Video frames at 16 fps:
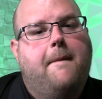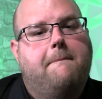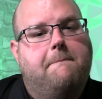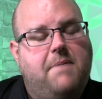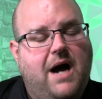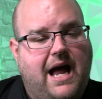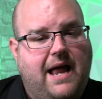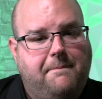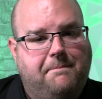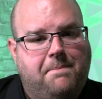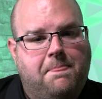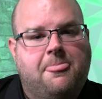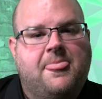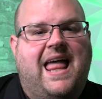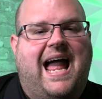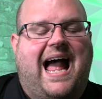But
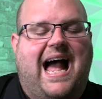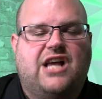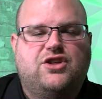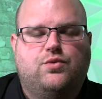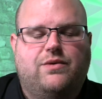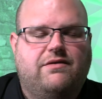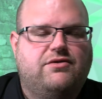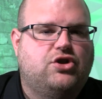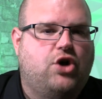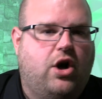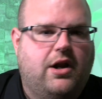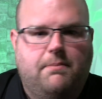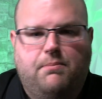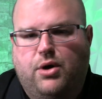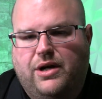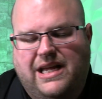as we've
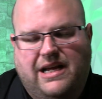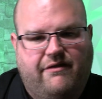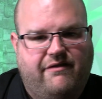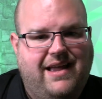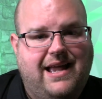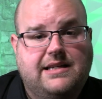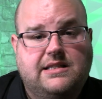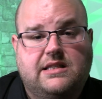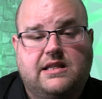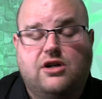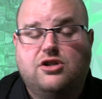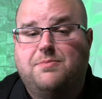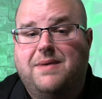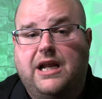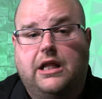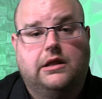started booking events,
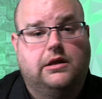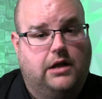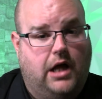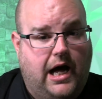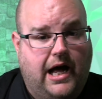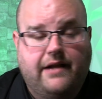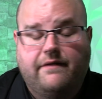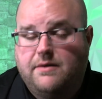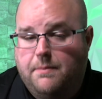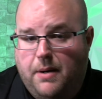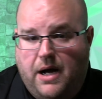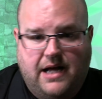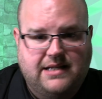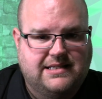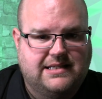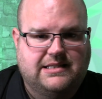there's been a lot of
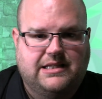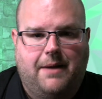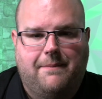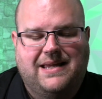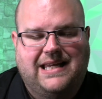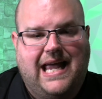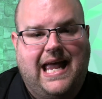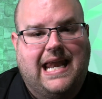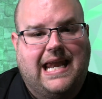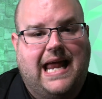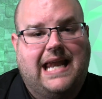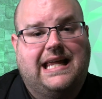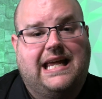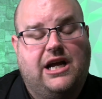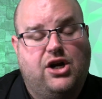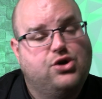deposits coming in,
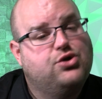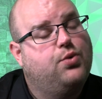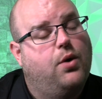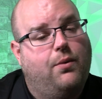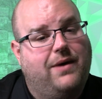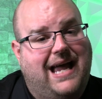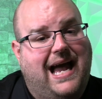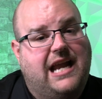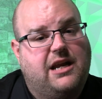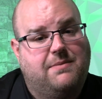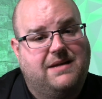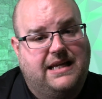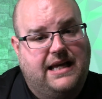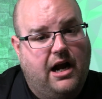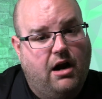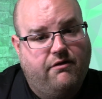and here's what we had to
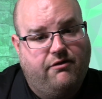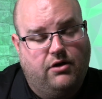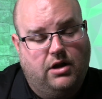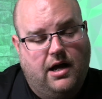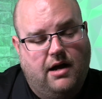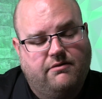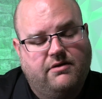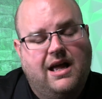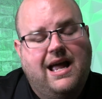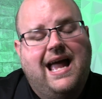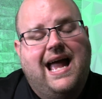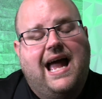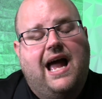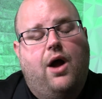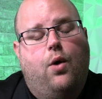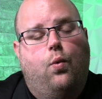be careful of.
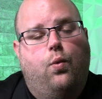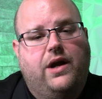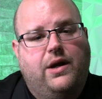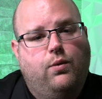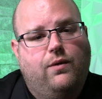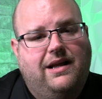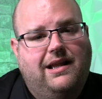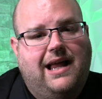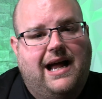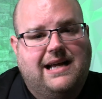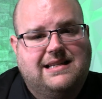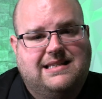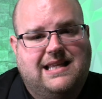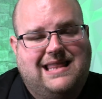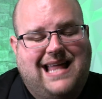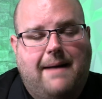We
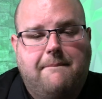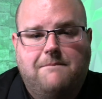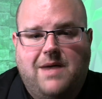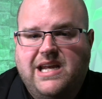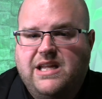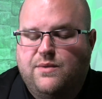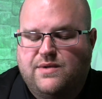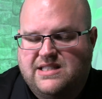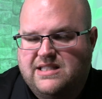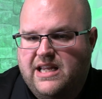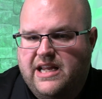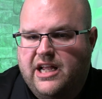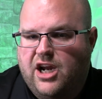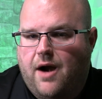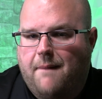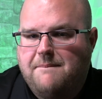realized that that money was
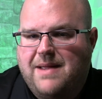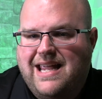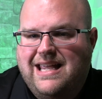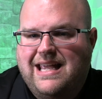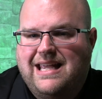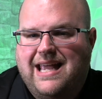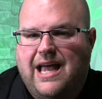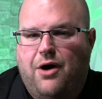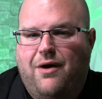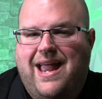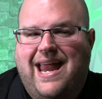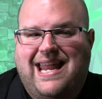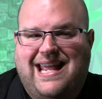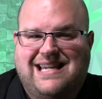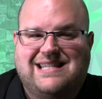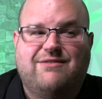sitting in our bank account,
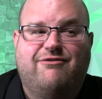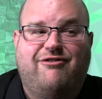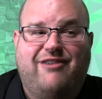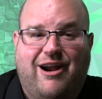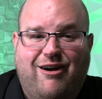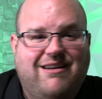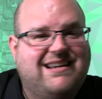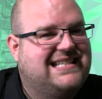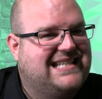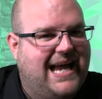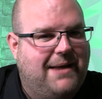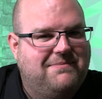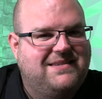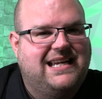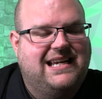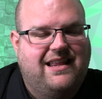and it's very
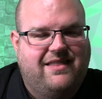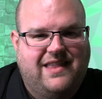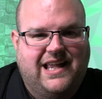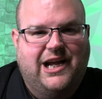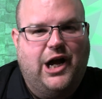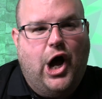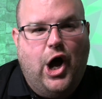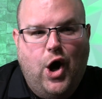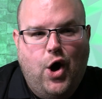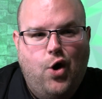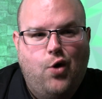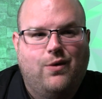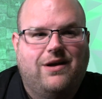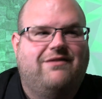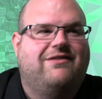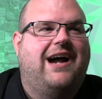tempting to think,
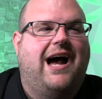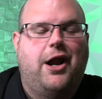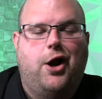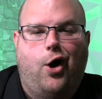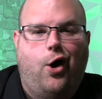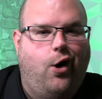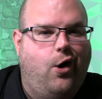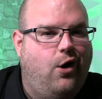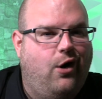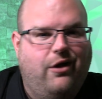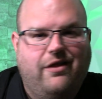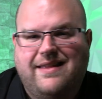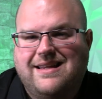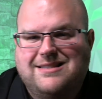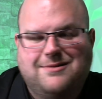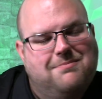oh, we've got
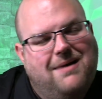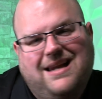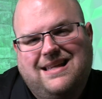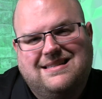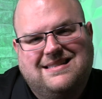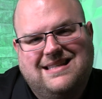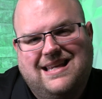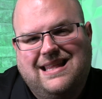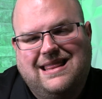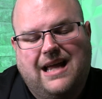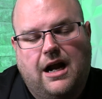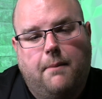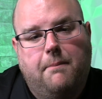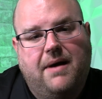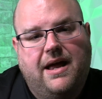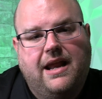all this money sitting
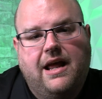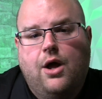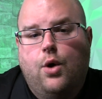there, but